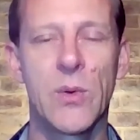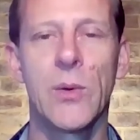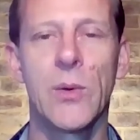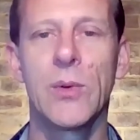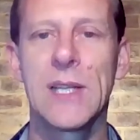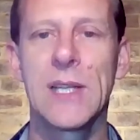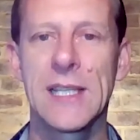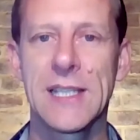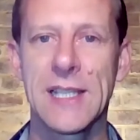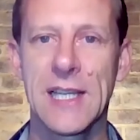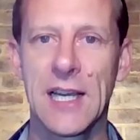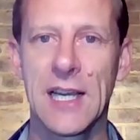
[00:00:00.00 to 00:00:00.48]
We
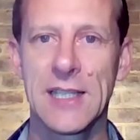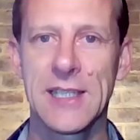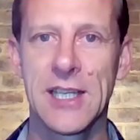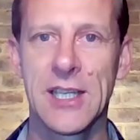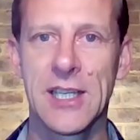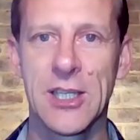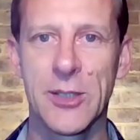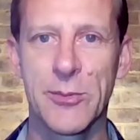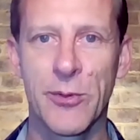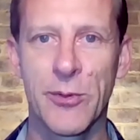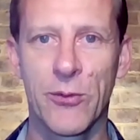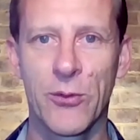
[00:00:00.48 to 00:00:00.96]
were
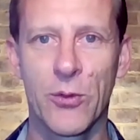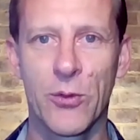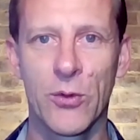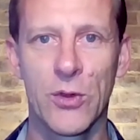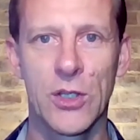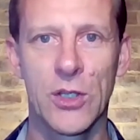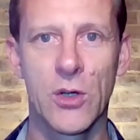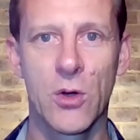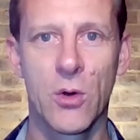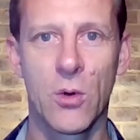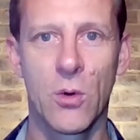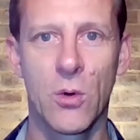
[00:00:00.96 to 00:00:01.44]
discussing just before
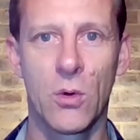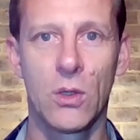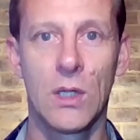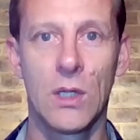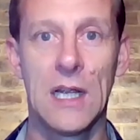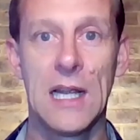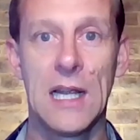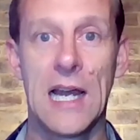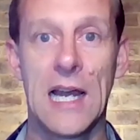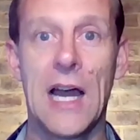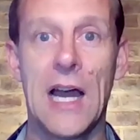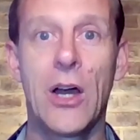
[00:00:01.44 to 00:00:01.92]
this
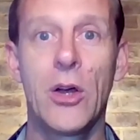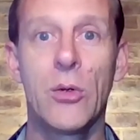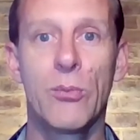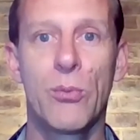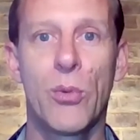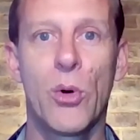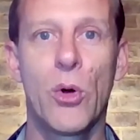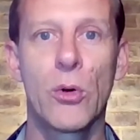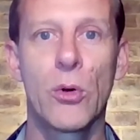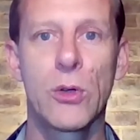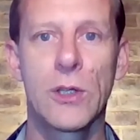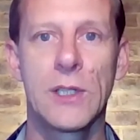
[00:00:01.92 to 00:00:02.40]
call how
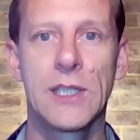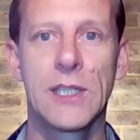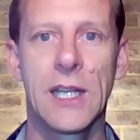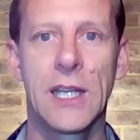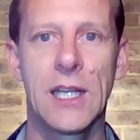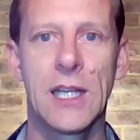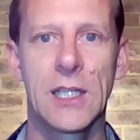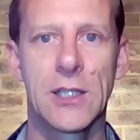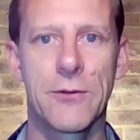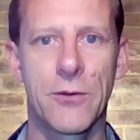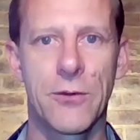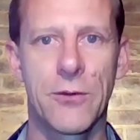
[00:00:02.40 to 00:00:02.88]
important it
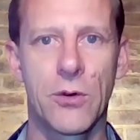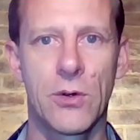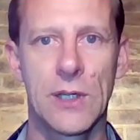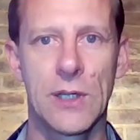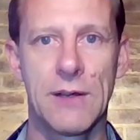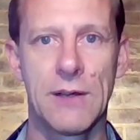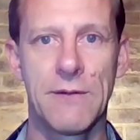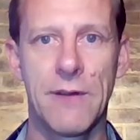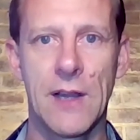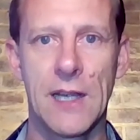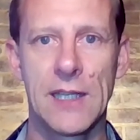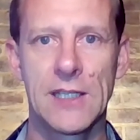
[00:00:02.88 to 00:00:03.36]
is for an
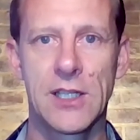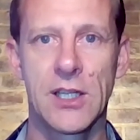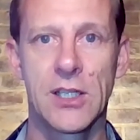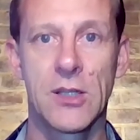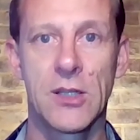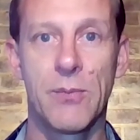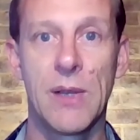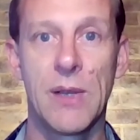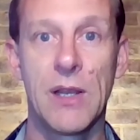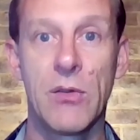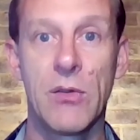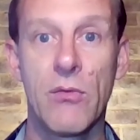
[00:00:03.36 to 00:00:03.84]
investor
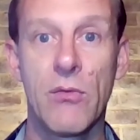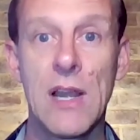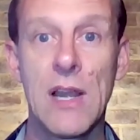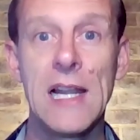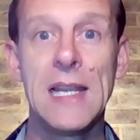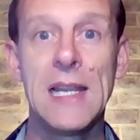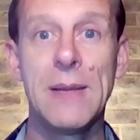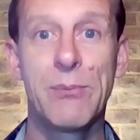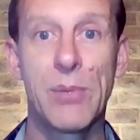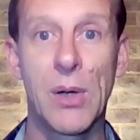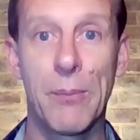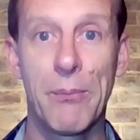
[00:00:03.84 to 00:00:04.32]
to be
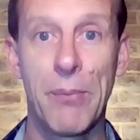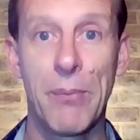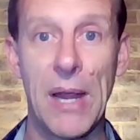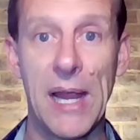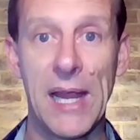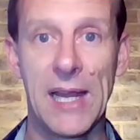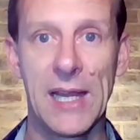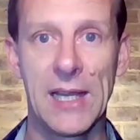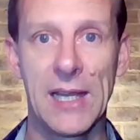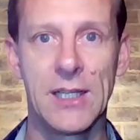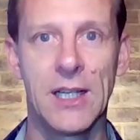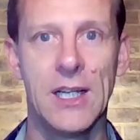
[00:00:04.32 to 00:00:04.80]
really
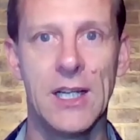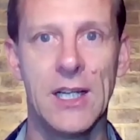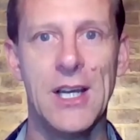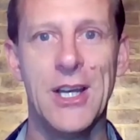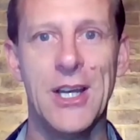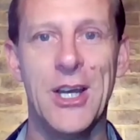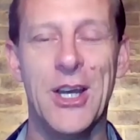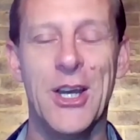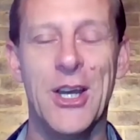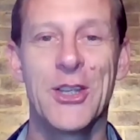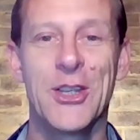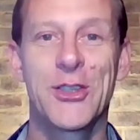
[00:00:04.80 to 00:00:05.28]
prepared.
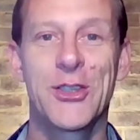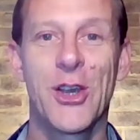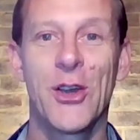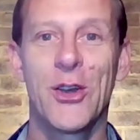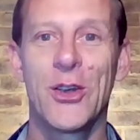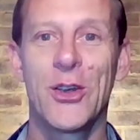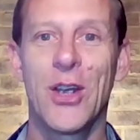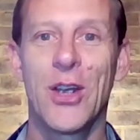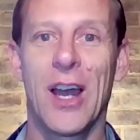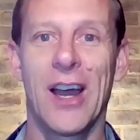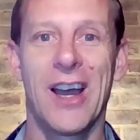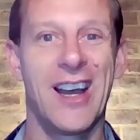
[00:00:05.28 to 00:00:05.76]

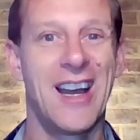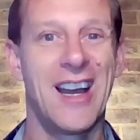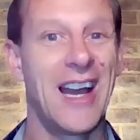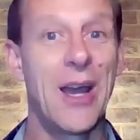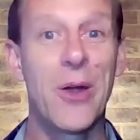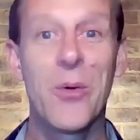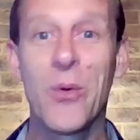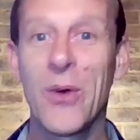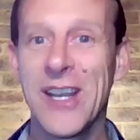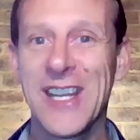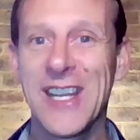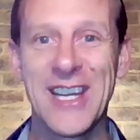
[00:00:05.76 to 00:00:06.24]
So
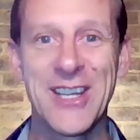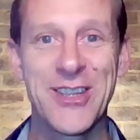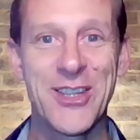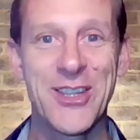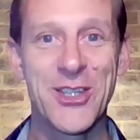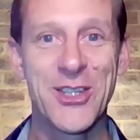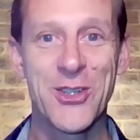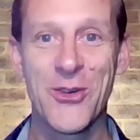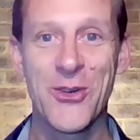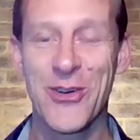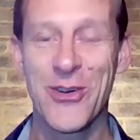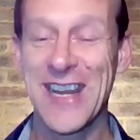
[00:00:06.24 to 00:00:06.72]
I want to hear
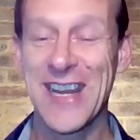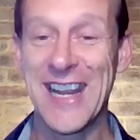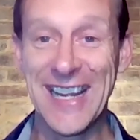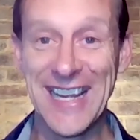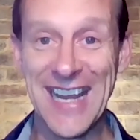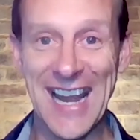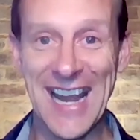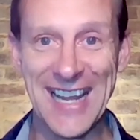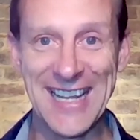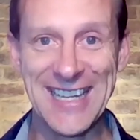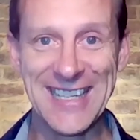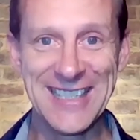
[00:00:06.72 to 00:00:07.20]
the story
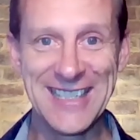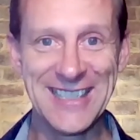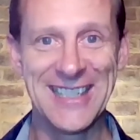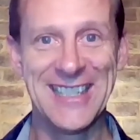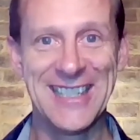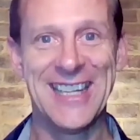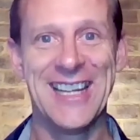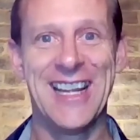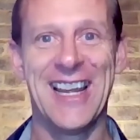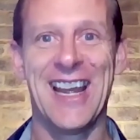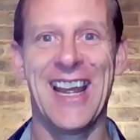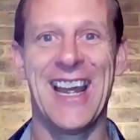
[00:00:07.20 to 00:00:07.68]
again.
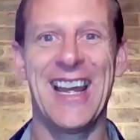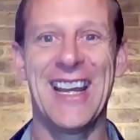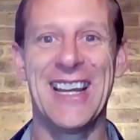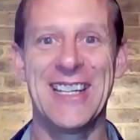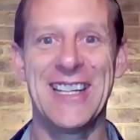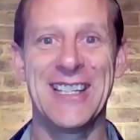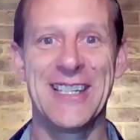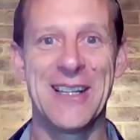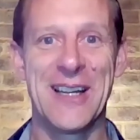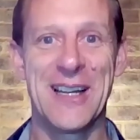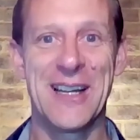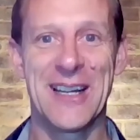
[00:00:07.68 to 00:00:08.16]

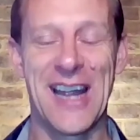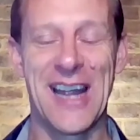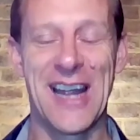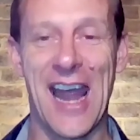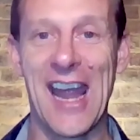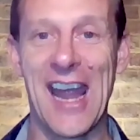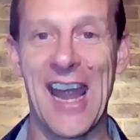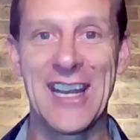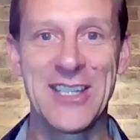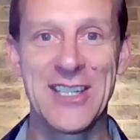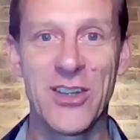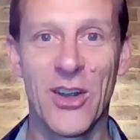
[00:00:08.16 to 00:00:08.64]

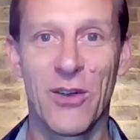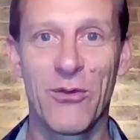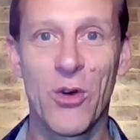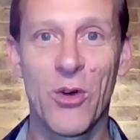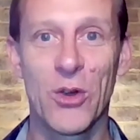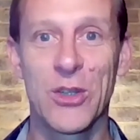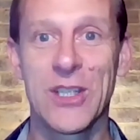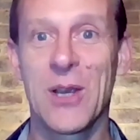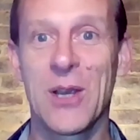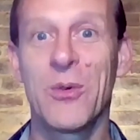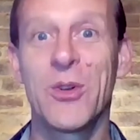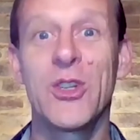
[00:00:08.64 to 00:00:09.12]

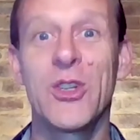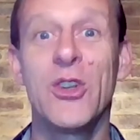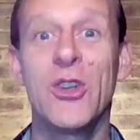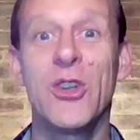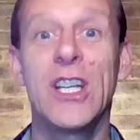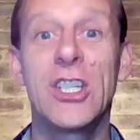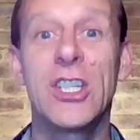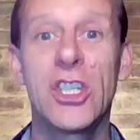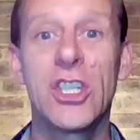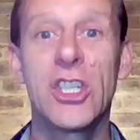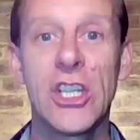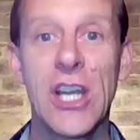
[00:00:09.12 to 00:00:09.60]
Of course, I want you
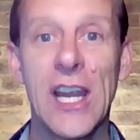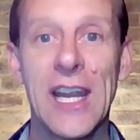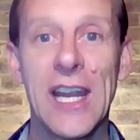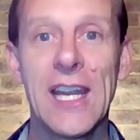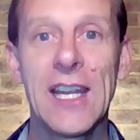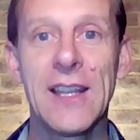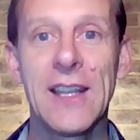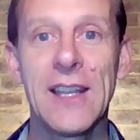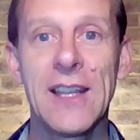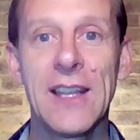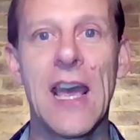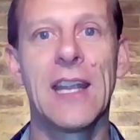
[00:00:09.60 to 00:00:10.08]
to
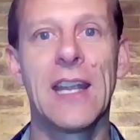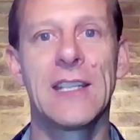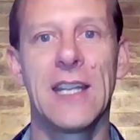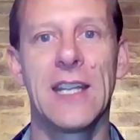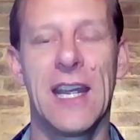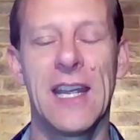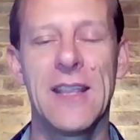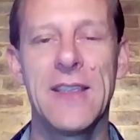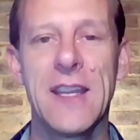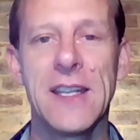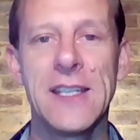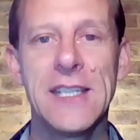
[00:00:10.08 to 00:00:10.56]
share
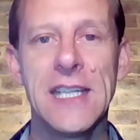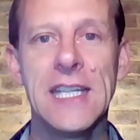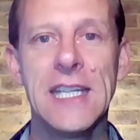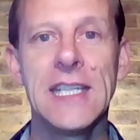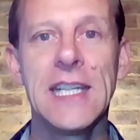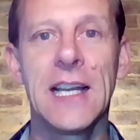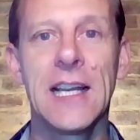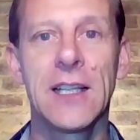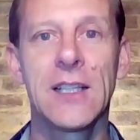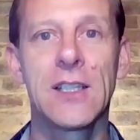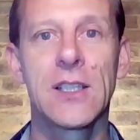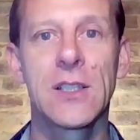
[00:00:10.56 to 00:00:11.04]
that and the
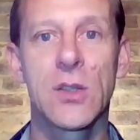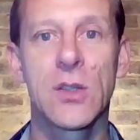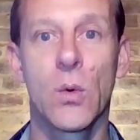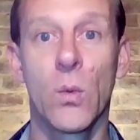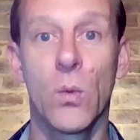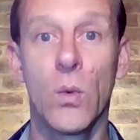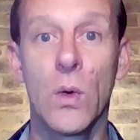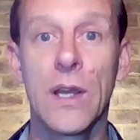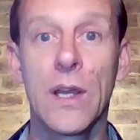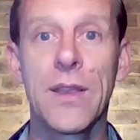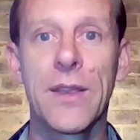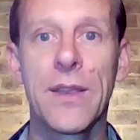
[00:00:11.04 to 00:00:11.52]
details
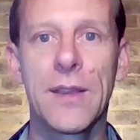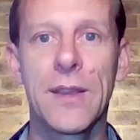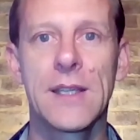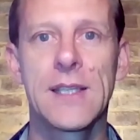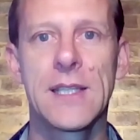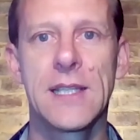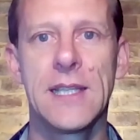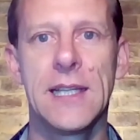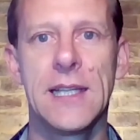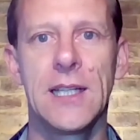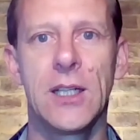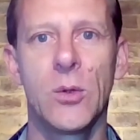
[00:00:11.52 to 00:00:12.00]
with
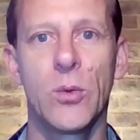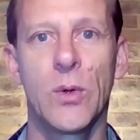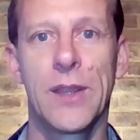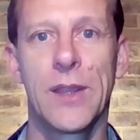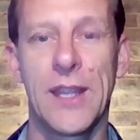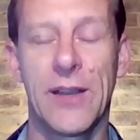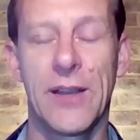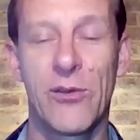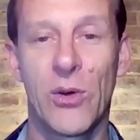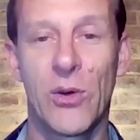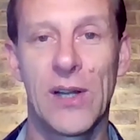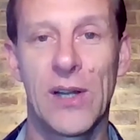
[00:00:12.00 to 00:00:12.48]
this deal
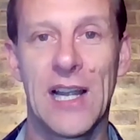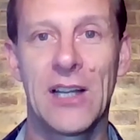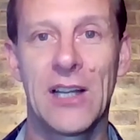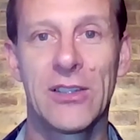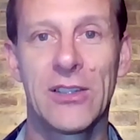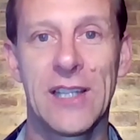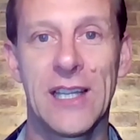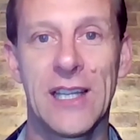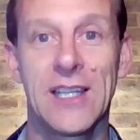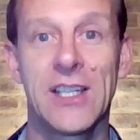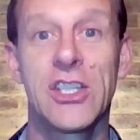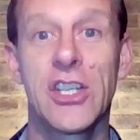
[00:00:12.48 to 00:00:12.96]
with everyone
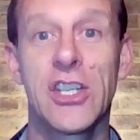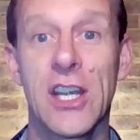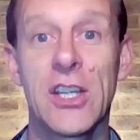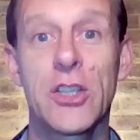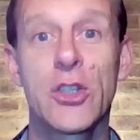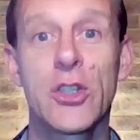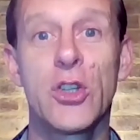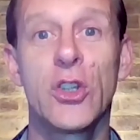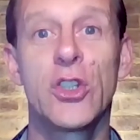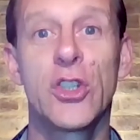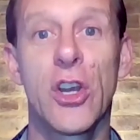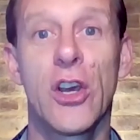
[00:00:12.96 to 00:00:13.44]
out there,
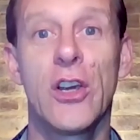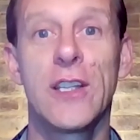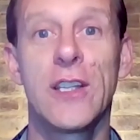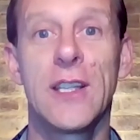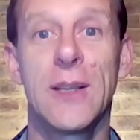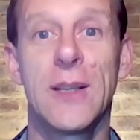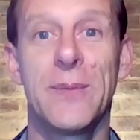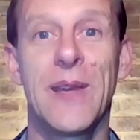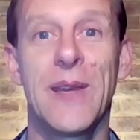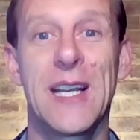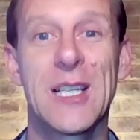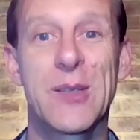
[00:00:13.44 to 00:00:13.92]
just to show
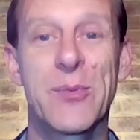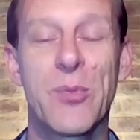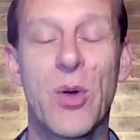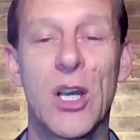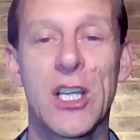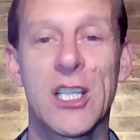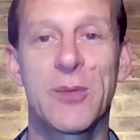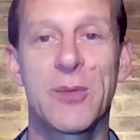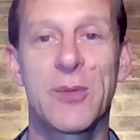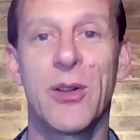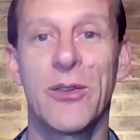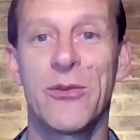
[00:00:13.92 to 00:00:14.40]
them that it's
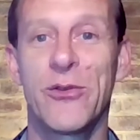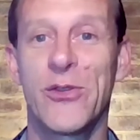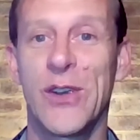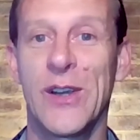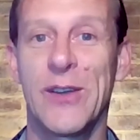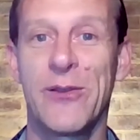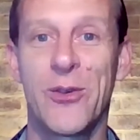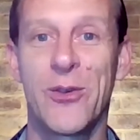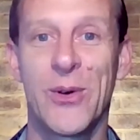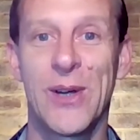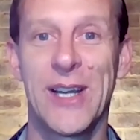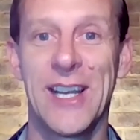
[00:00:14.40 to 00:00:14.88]
possible for
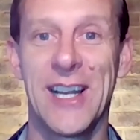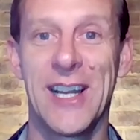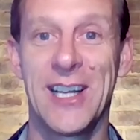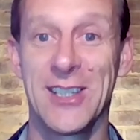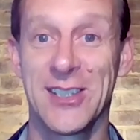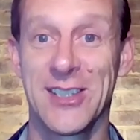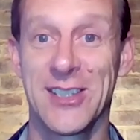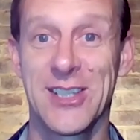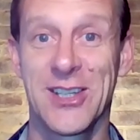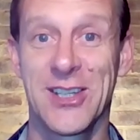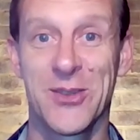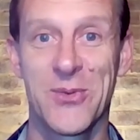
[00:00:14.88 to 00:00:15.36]
everyone
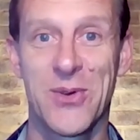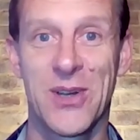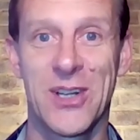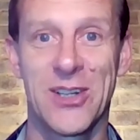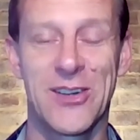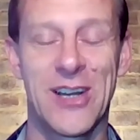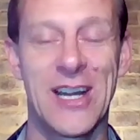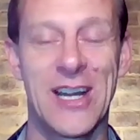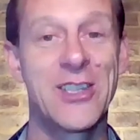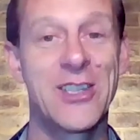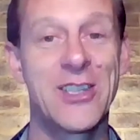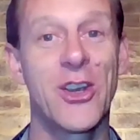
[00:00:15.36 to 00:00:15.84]
else as well,
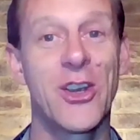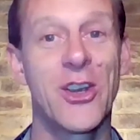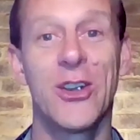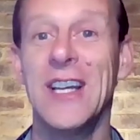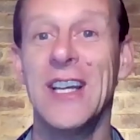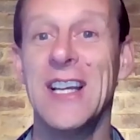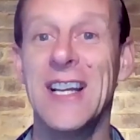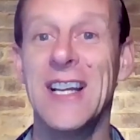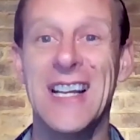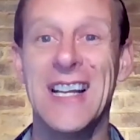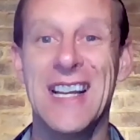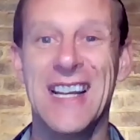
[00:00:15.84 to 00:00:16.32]
right? So
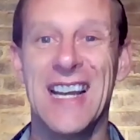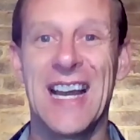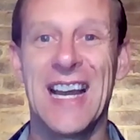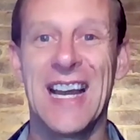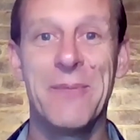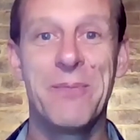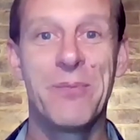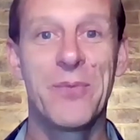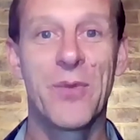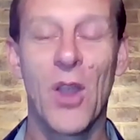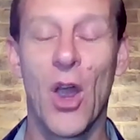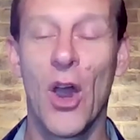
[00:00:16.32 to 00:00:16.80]

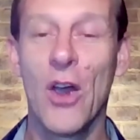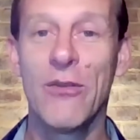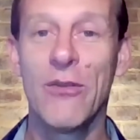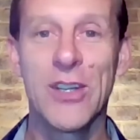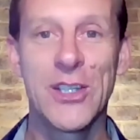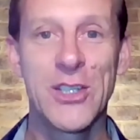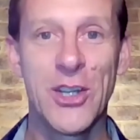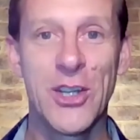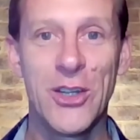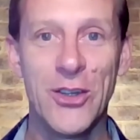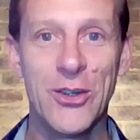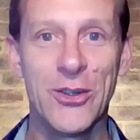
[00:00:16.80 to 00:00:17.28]
over
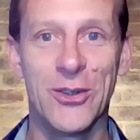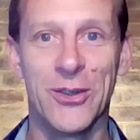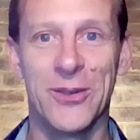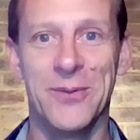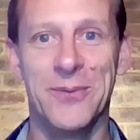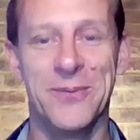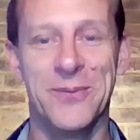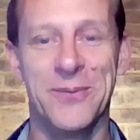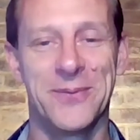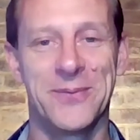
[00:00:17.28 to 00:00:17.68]
to you.